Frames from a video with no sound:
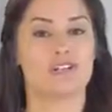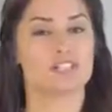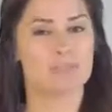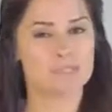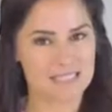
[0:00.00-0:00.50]
to
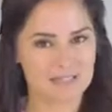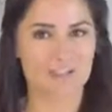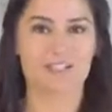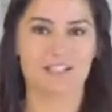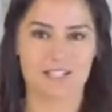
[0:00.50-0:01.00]

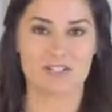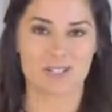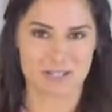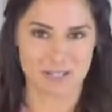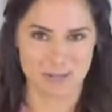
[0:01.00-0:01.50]
specifically
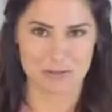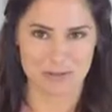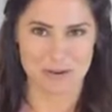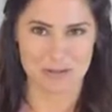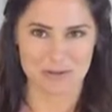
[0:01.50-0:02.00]
address those,
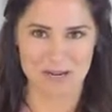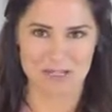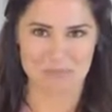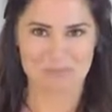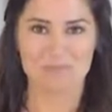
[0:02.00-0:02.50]
by the
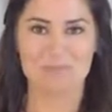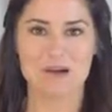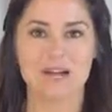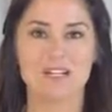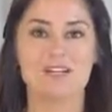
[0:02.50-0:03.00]
way.
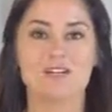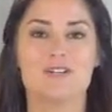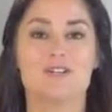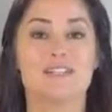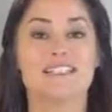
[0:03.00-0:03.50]
But
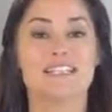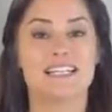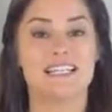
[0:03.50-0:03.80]
you can see